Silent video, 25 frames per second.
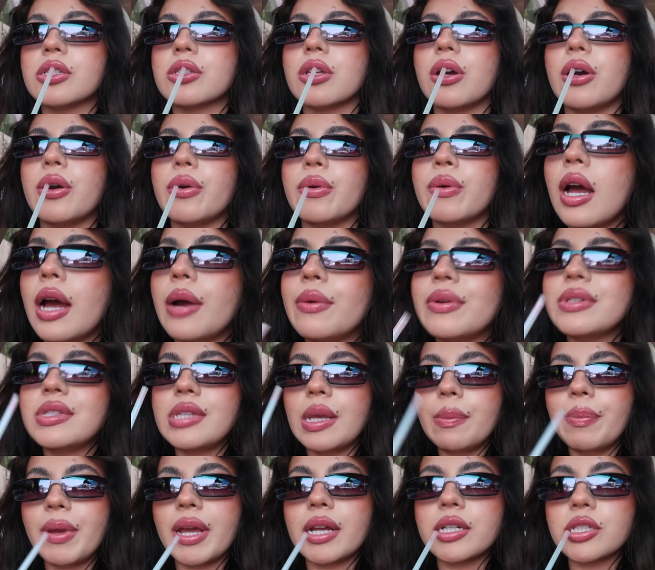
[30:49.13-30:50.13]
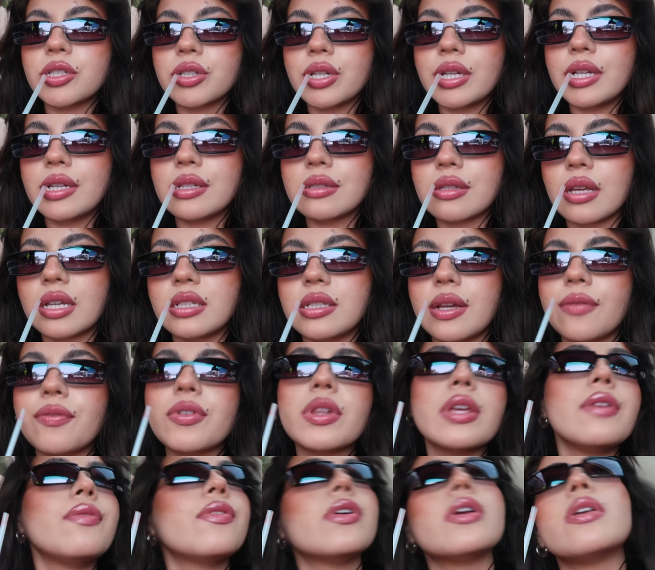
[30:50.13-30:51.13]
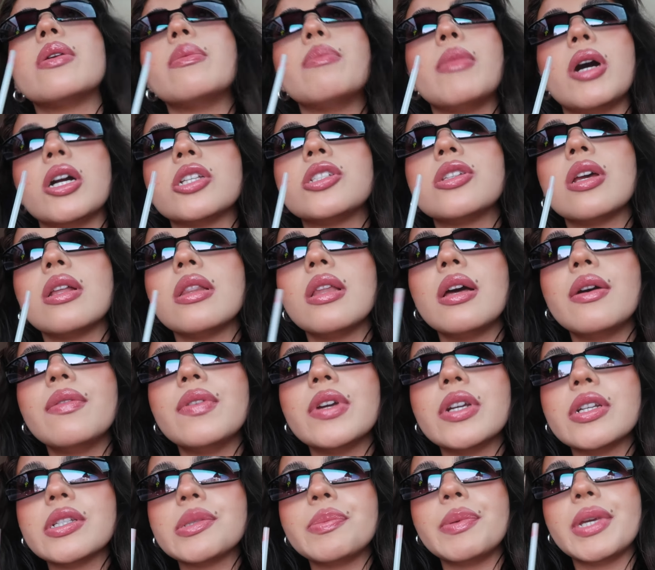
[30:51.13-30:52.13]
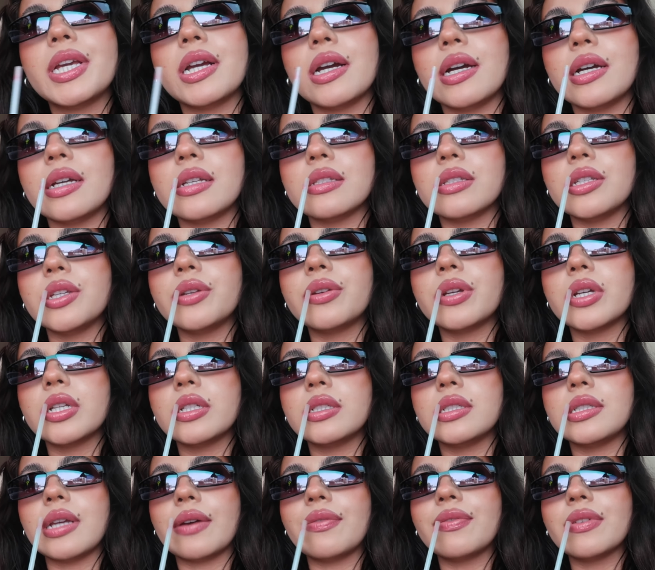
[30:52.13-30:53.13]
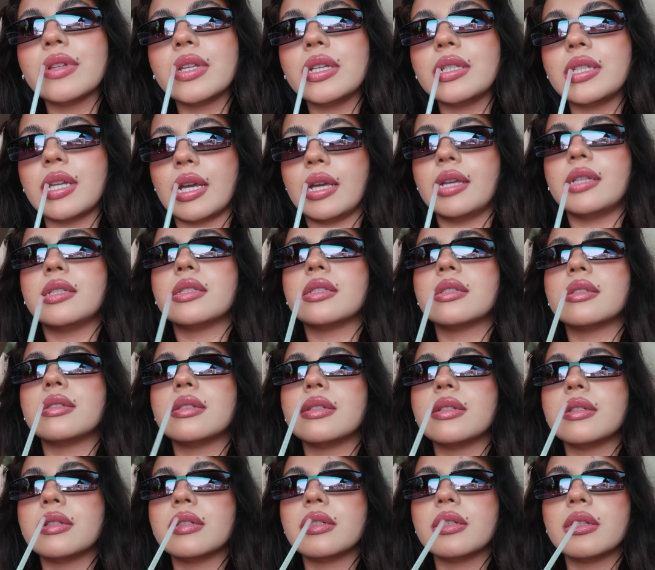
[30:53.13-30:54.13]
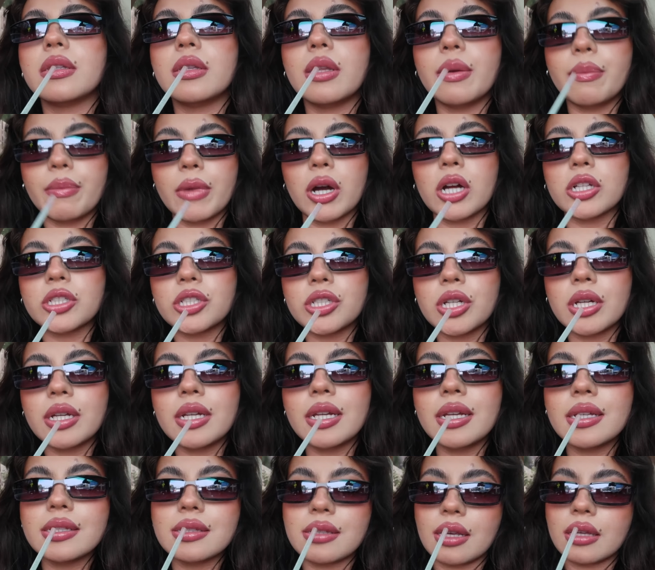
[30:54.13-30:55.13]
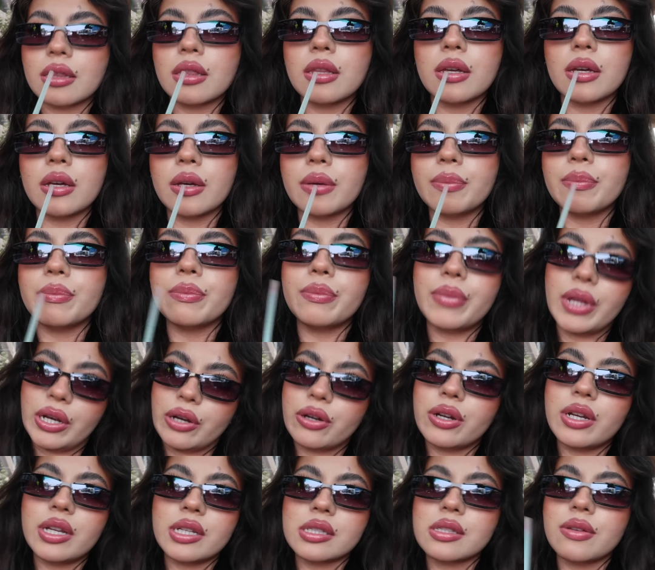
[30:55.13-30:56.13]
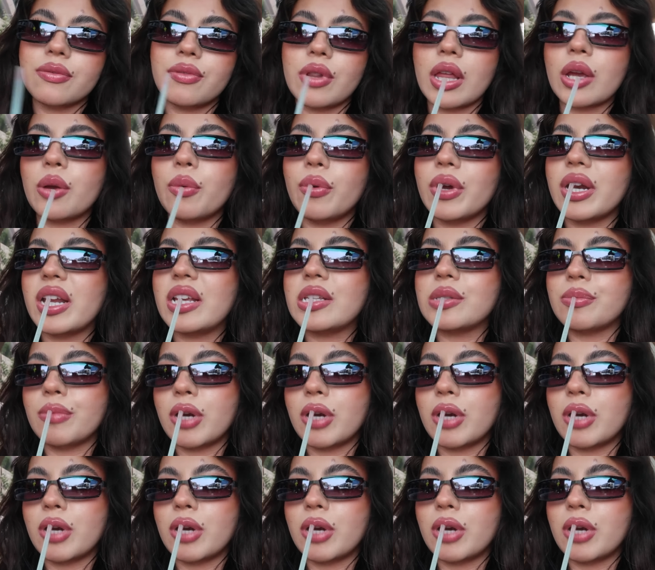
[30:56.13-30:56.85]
So I would say pantry is like definitely for matcha lovers, because you could definitely taste the matcha-ness, like the bitterness of like what is